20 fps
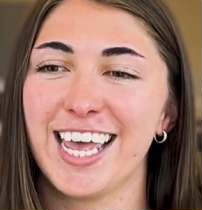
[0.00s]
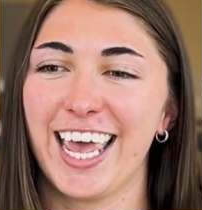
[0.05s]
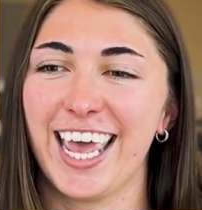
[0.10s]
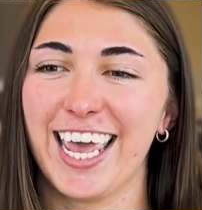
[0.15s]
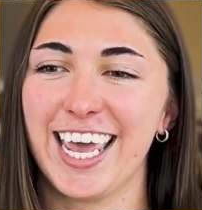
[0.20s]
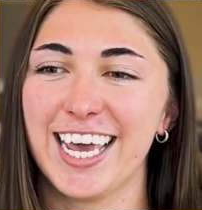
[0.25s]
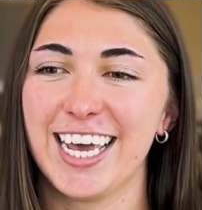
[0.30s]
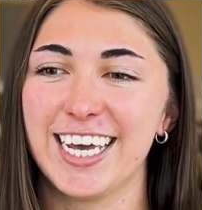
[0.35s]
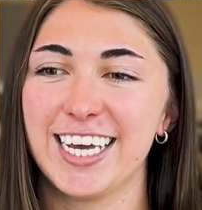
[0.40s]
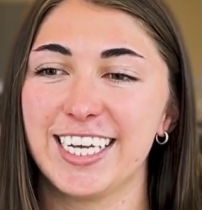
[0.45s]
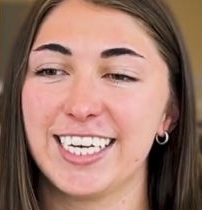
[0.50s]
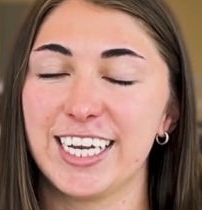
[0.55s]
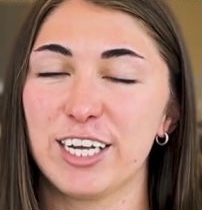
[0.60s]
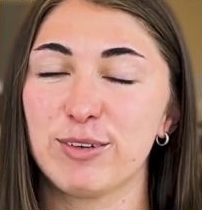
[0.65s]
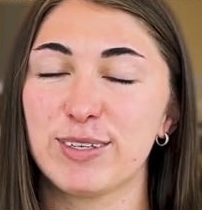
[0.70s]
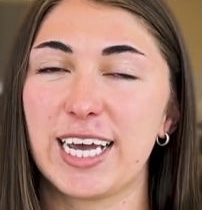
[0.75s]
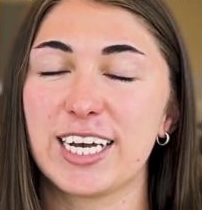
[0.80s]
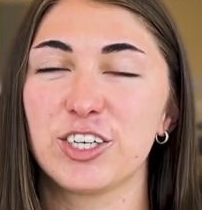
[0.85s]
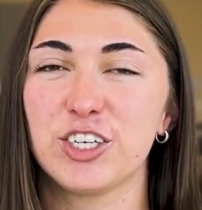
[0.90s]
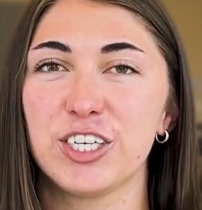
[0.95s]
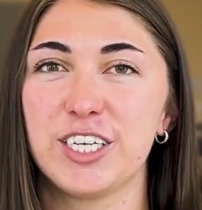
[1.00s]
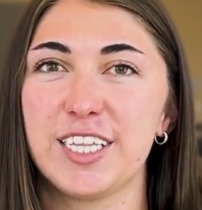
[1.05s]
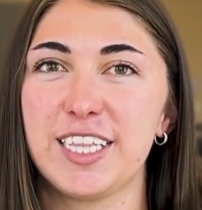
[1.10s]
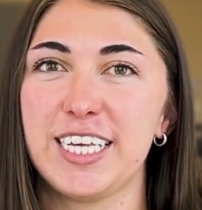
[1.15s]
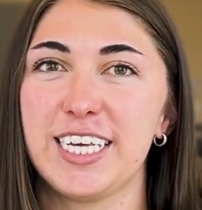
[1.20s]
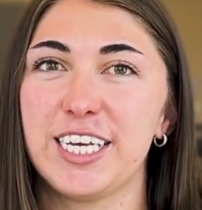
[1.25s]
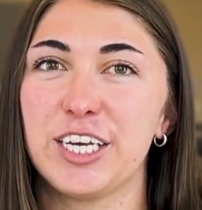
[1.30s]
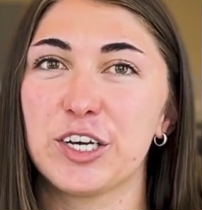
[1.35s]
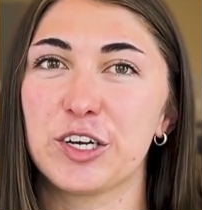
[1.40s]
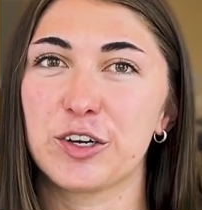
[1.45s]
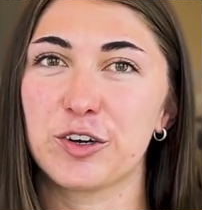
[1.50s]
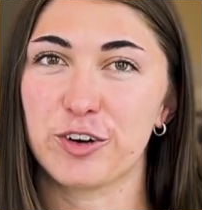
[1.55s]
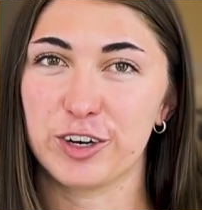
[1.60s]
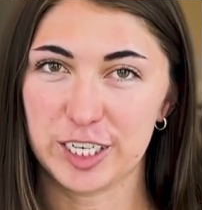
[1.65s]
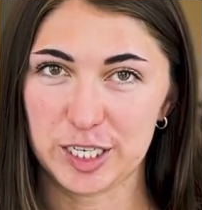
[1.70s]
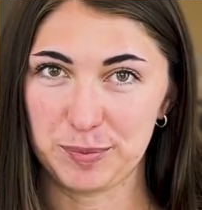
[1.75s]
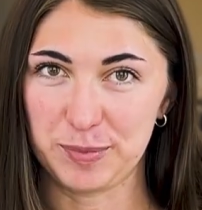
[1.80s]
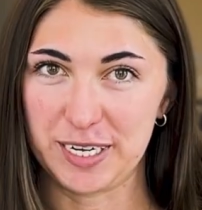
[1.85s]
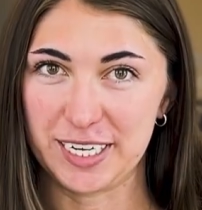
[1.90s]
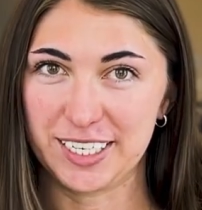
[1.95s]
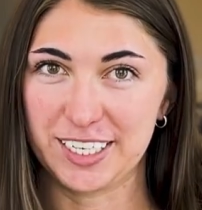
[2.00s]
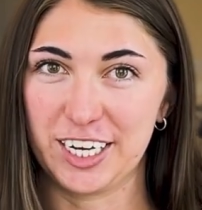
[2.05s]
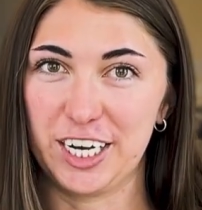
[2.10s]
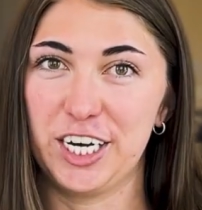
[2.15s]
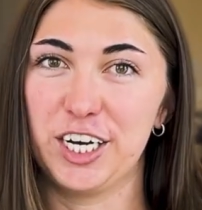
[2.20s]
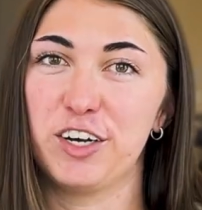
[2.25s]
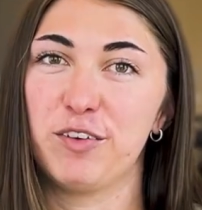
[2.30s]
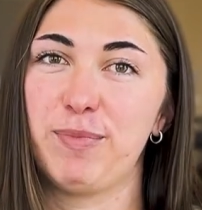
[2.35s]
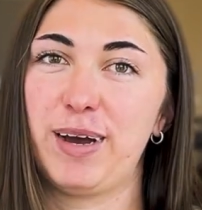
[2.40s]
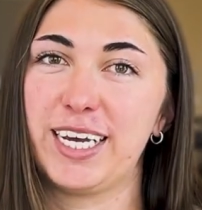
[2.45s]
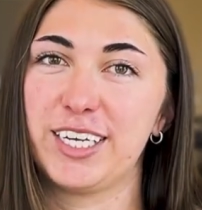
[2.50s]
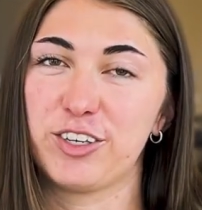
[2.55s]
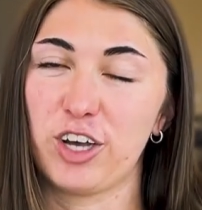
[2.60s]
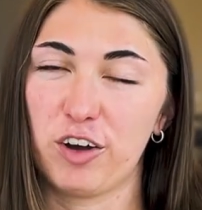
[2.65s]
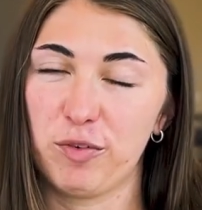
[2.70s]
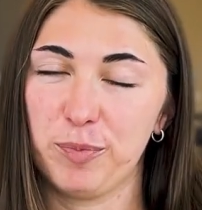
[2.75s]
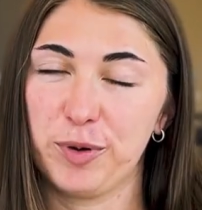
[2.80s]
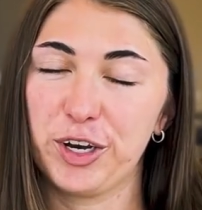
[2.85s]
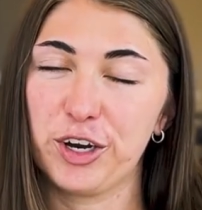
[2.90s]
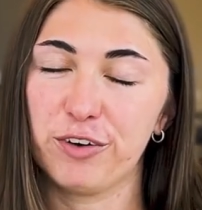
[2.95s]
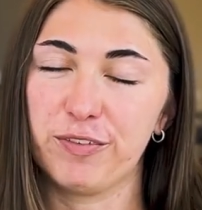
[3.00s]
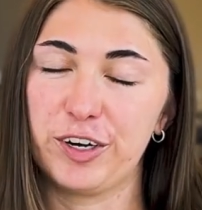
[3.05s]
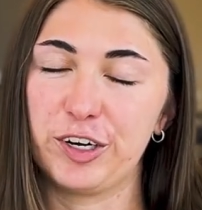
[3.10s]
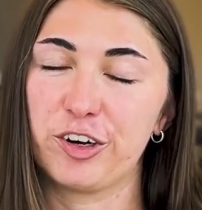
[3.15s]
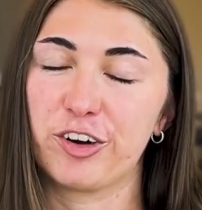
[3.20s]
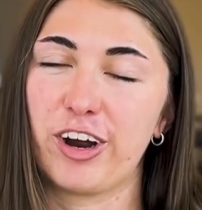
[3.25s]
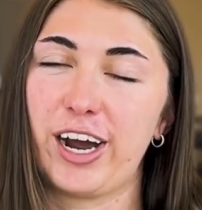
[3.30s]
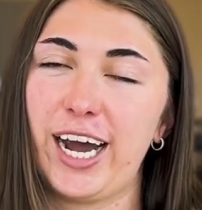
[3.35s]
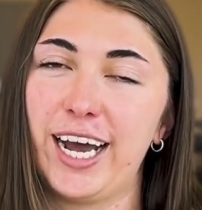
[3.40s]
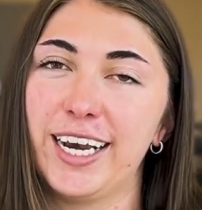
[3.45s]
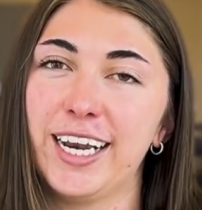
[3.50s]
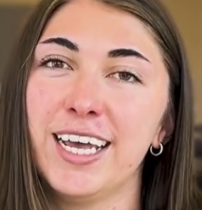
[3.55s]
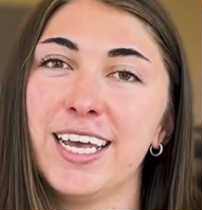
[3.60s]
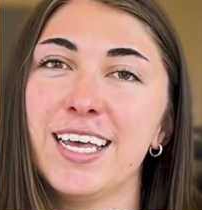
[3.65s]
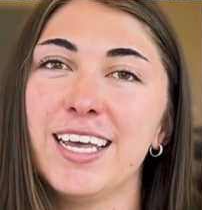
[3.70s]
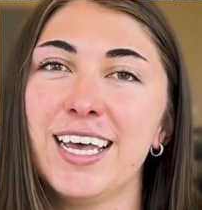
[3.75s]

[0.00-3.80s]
And it was actually the Christmas of my sophomore year of undergrad.